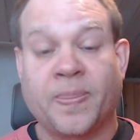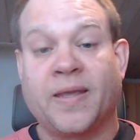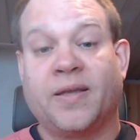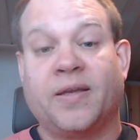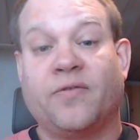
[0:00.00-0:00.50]

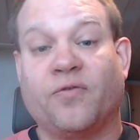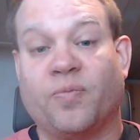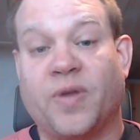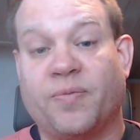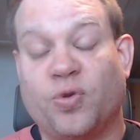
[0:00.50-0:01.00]
for people
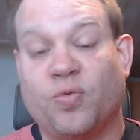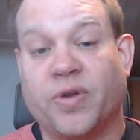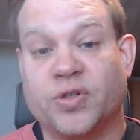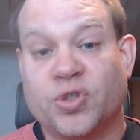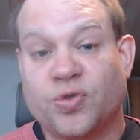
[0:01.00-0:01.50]
who want to
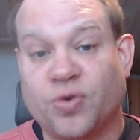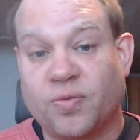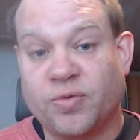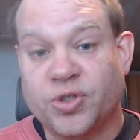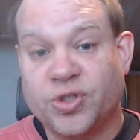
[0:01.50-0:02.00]

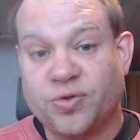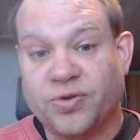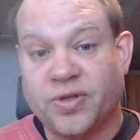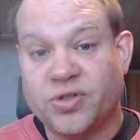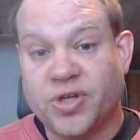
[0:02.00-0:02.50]
troubleshoot the
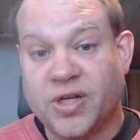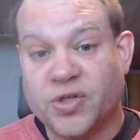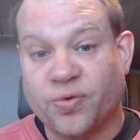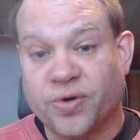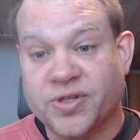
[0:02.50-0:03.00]
change work
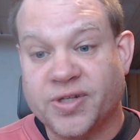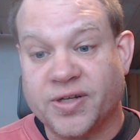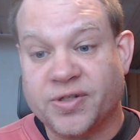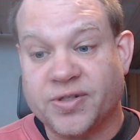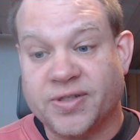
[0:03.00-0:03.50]

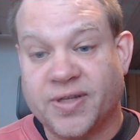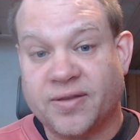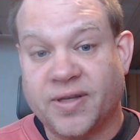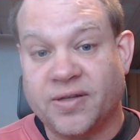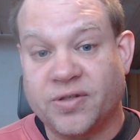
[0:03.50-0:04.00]
sessions that they
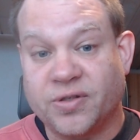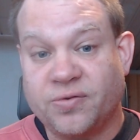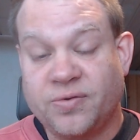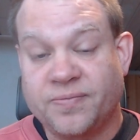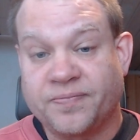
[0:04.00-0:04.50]
do.
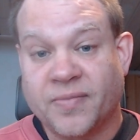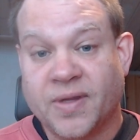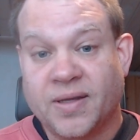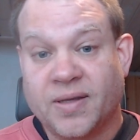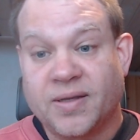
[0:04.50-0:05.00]

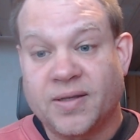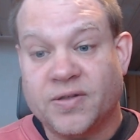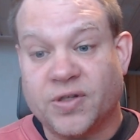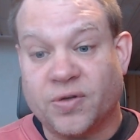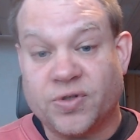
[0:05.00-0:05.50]
So
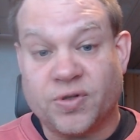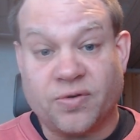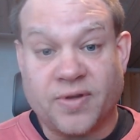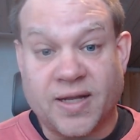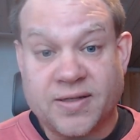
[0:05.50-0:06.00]
so
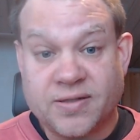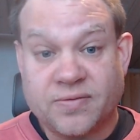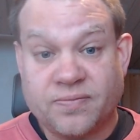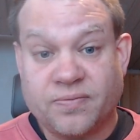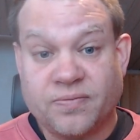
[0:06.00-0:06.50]
that's
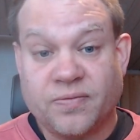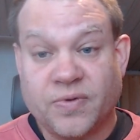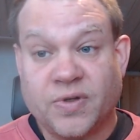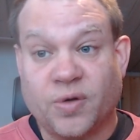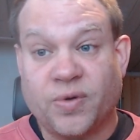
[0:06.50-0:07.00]
you know
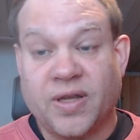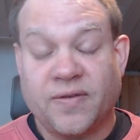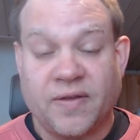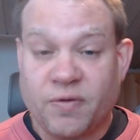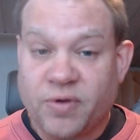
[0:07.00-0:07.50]
if you
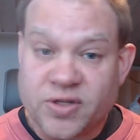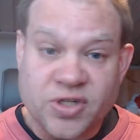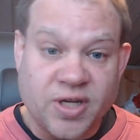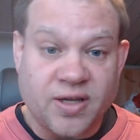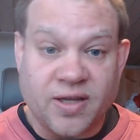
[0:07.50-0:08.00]
want to check
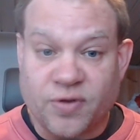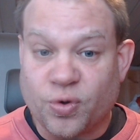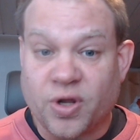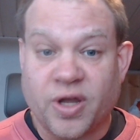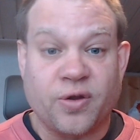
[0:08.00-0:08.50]
if you and I
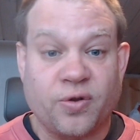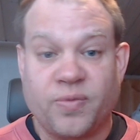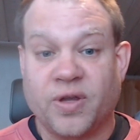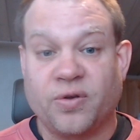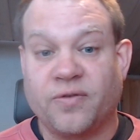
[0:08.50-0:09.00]
could be a good
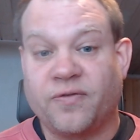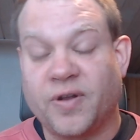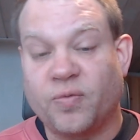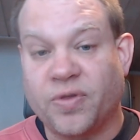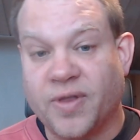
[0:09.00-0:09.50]
fit with
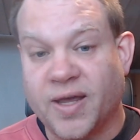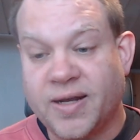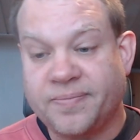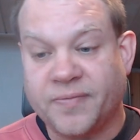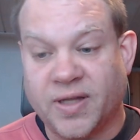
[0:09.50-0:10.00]
that,
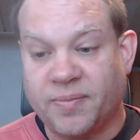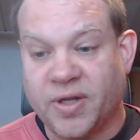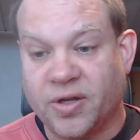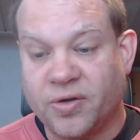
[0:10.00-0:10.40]
let me know.